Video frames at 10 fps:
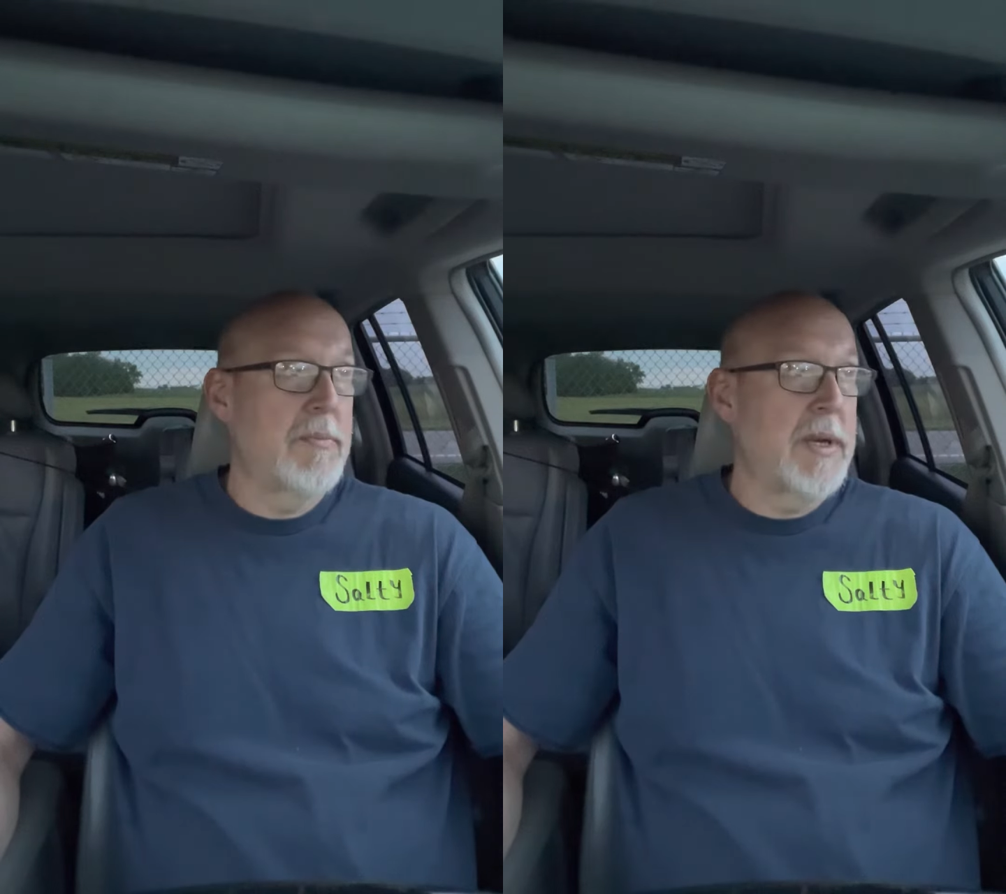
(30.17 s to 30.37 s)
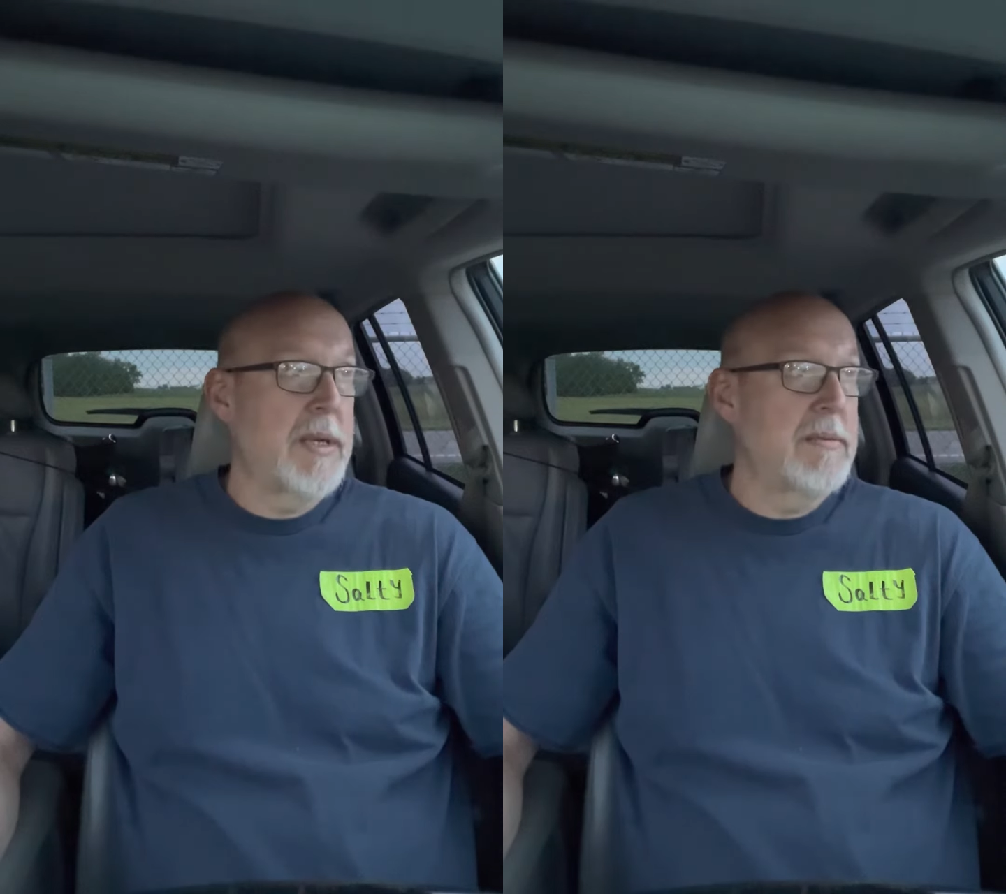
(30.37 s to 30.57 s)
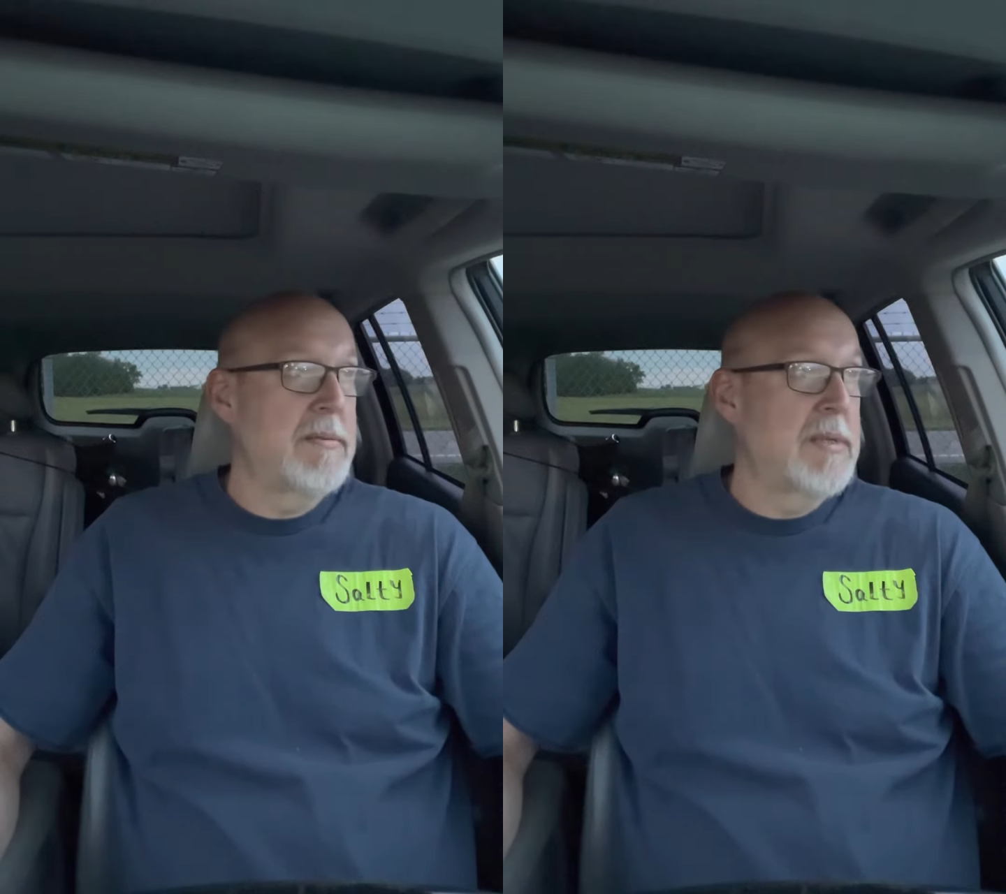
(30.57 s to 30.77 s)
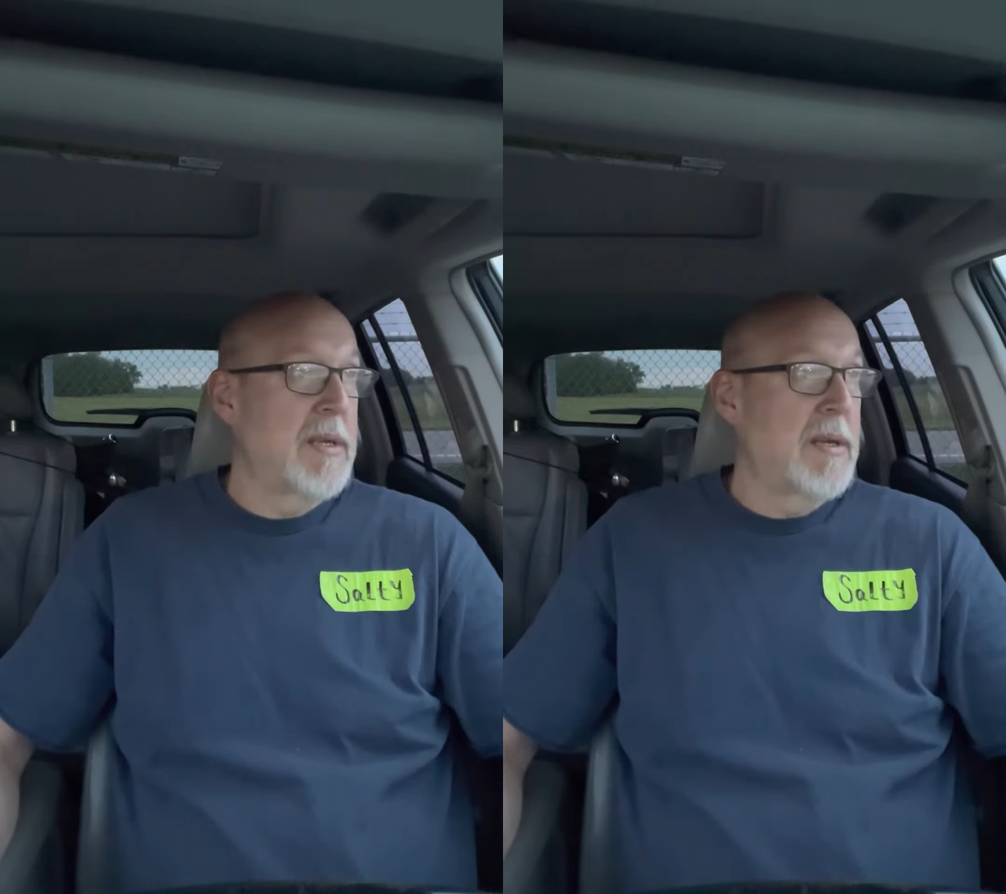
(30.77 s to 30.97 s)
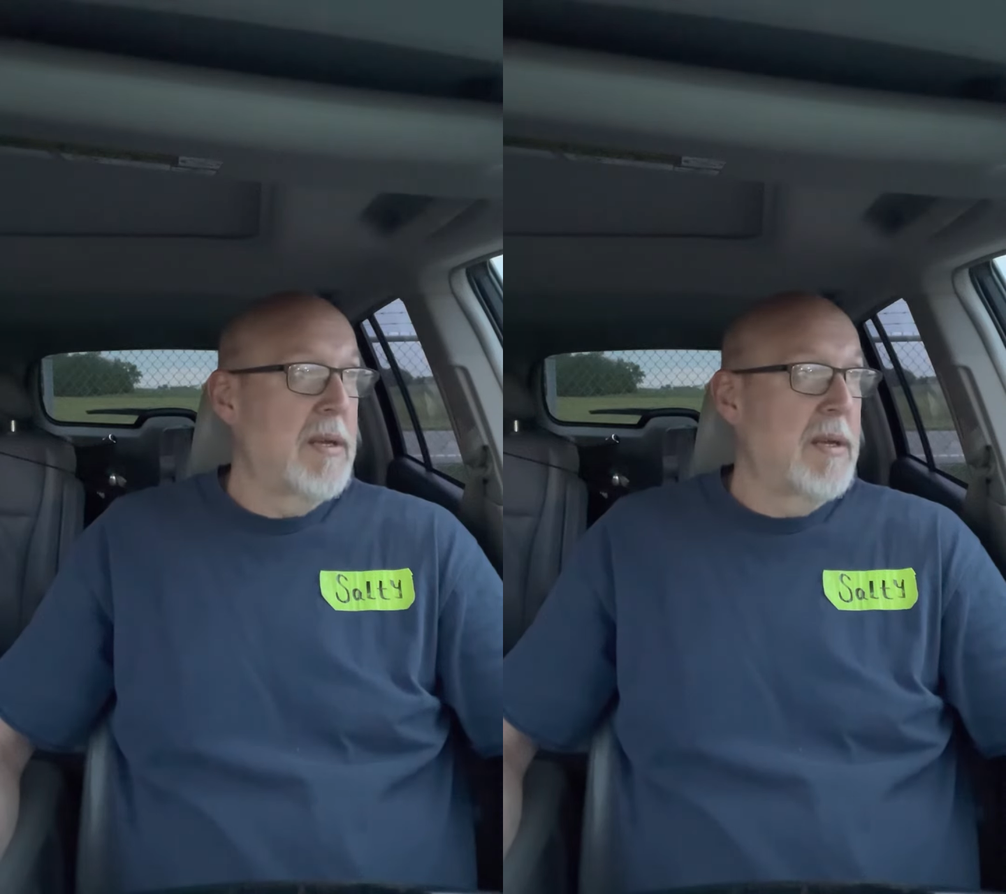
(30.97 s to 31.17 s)
Pete.
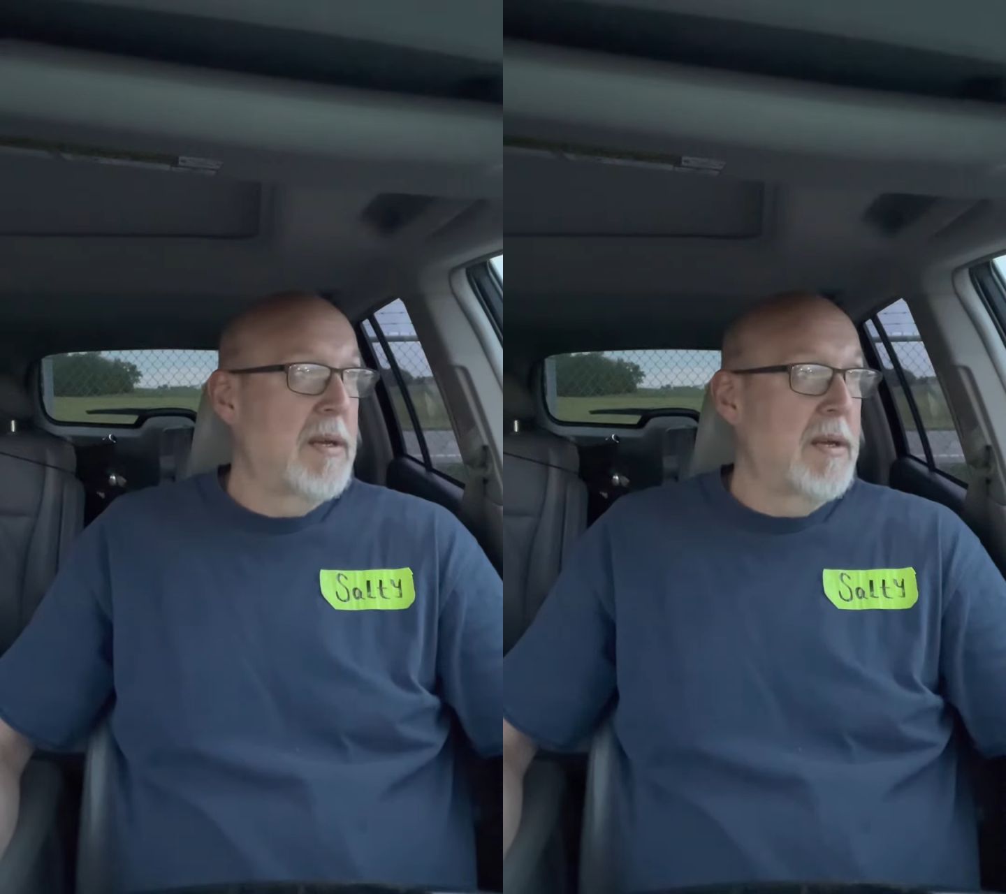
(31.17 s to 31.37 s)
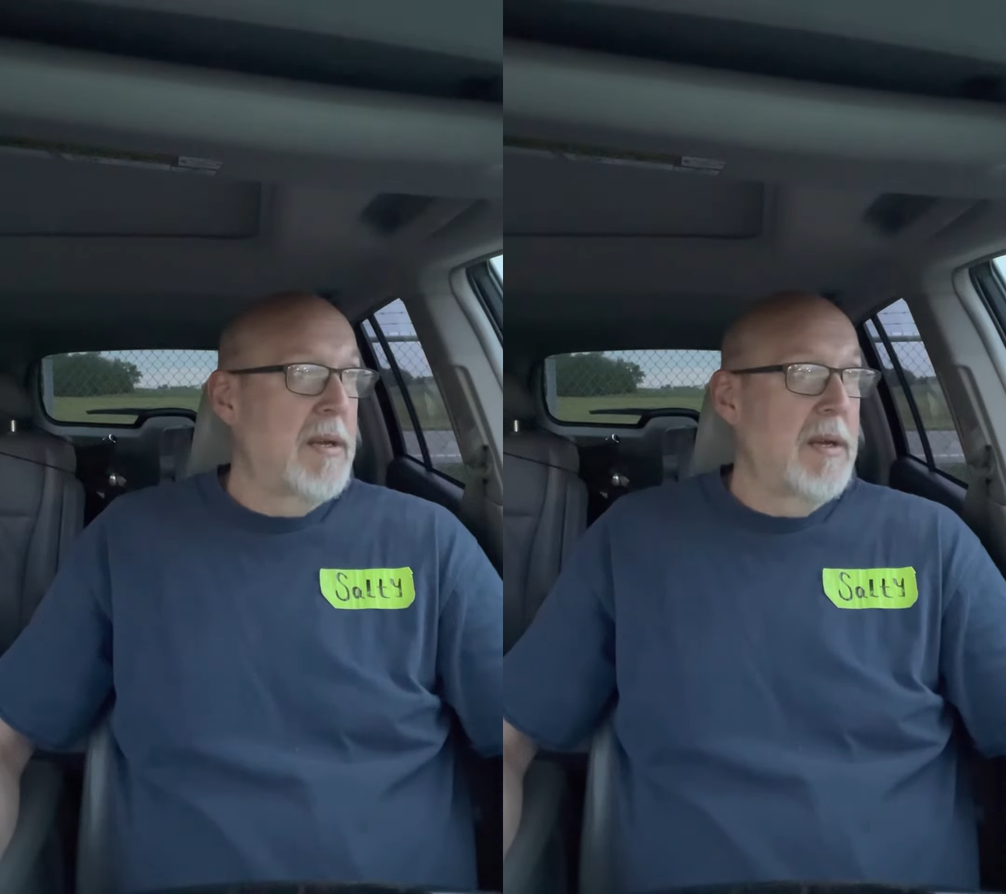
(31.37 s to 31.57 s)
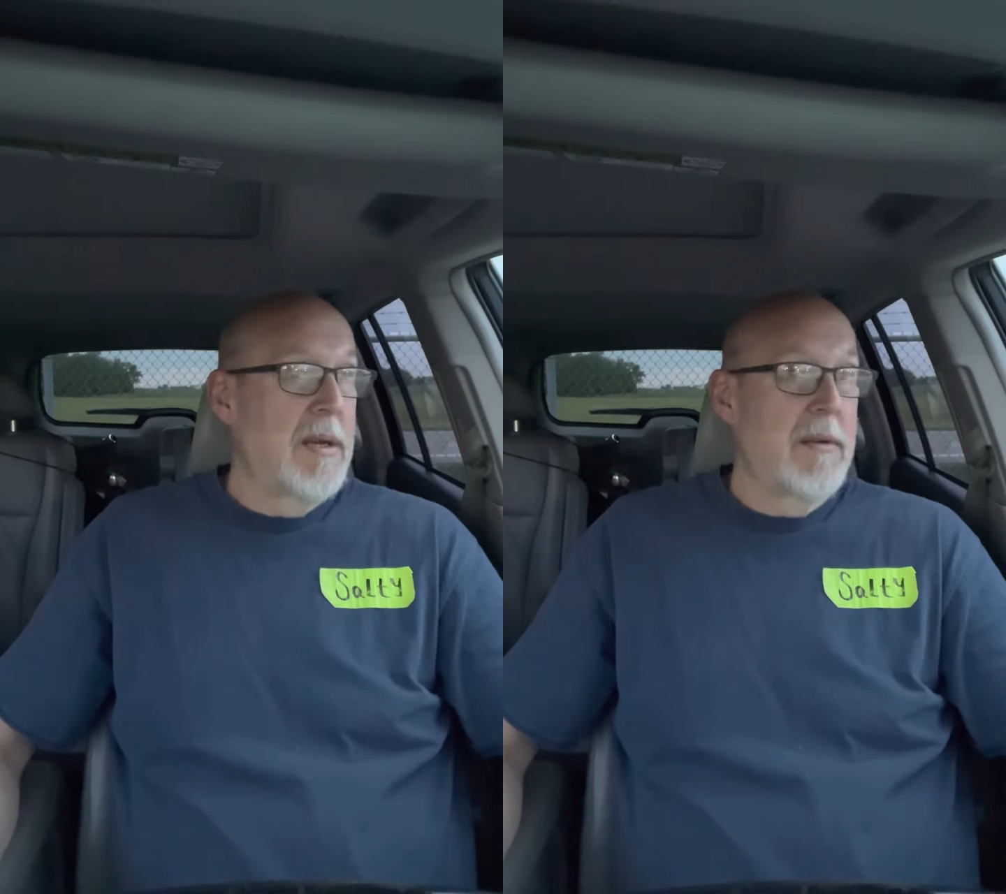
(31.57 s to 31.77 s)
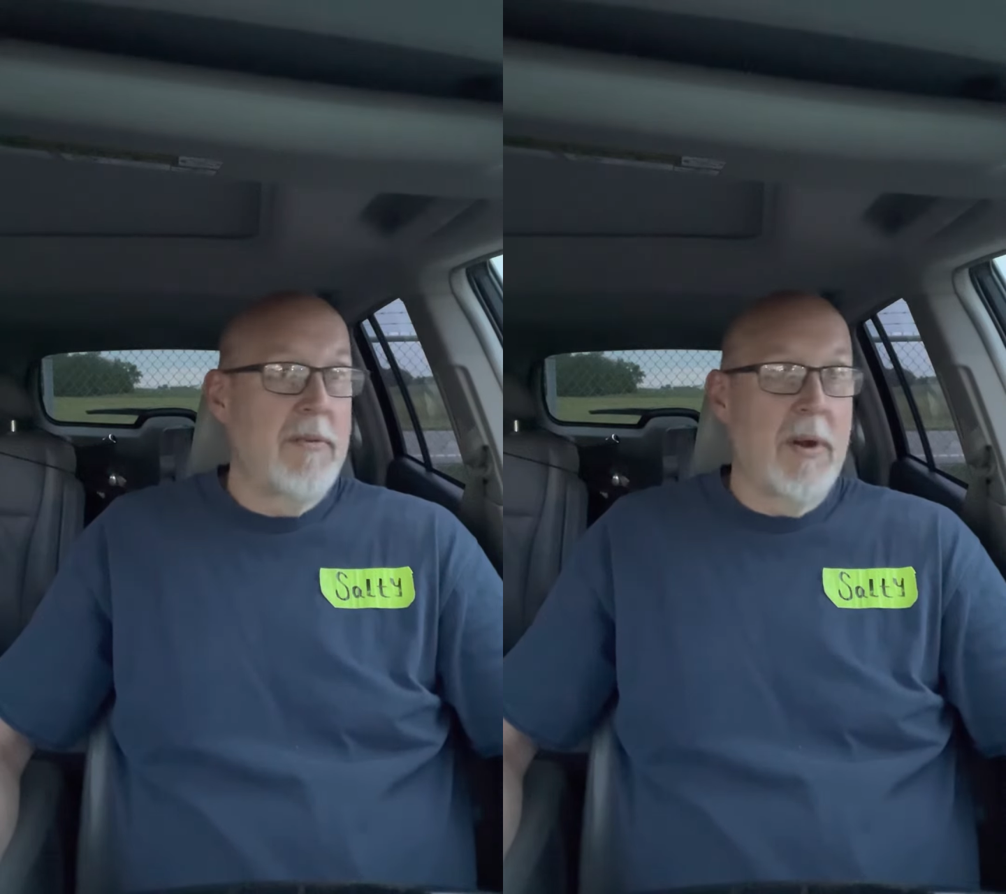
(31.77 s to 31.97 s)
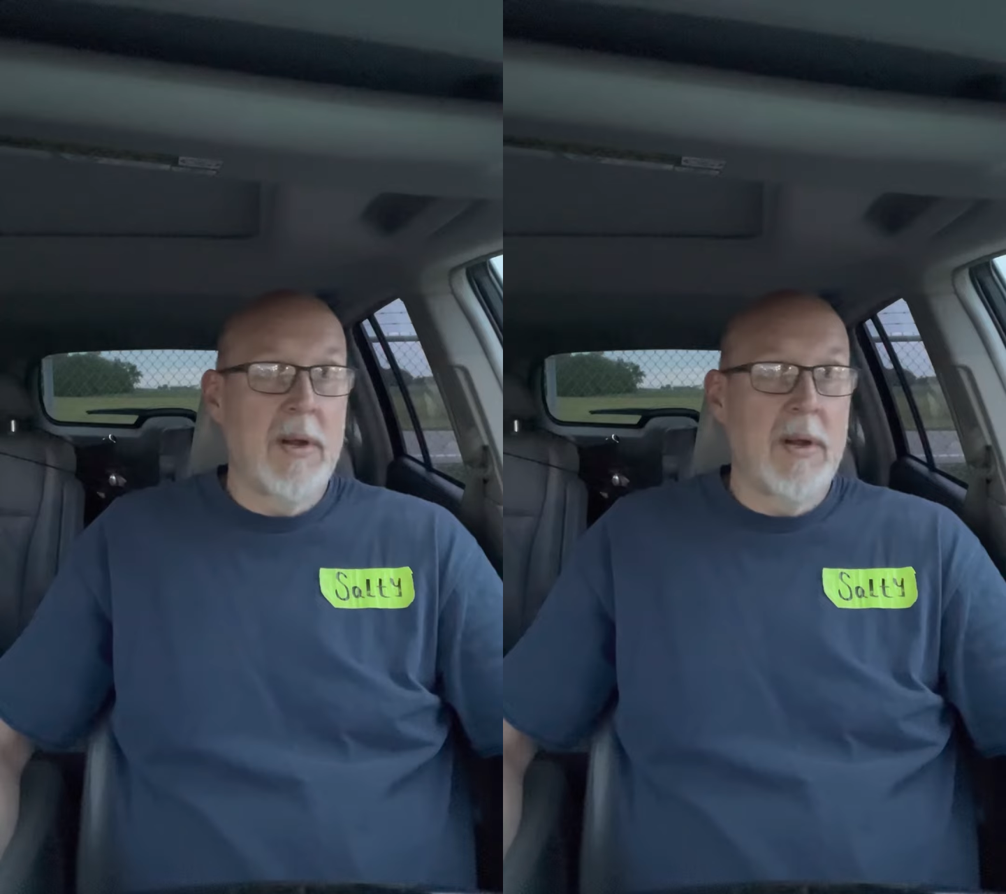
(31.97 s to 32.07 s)
Very